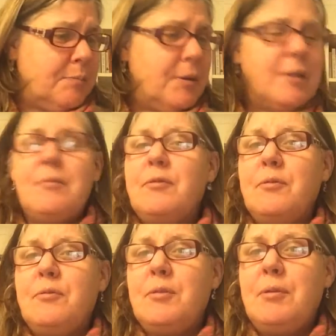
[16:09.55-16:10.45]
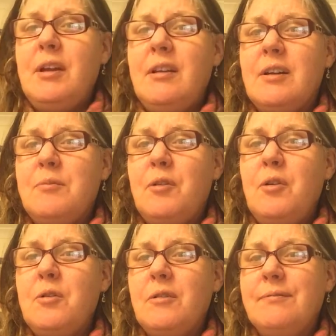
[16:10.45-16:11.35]
but it would appear that I'm
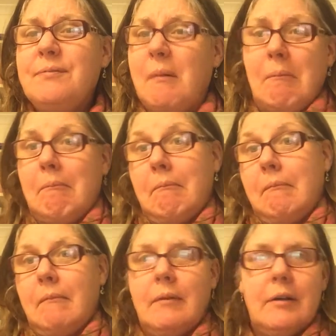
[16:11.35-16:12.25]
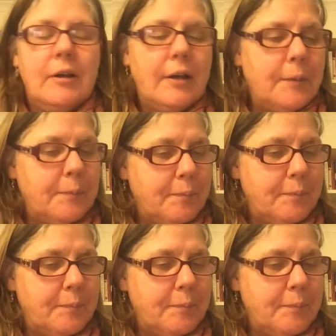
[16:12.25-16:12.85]
wrong. Okay.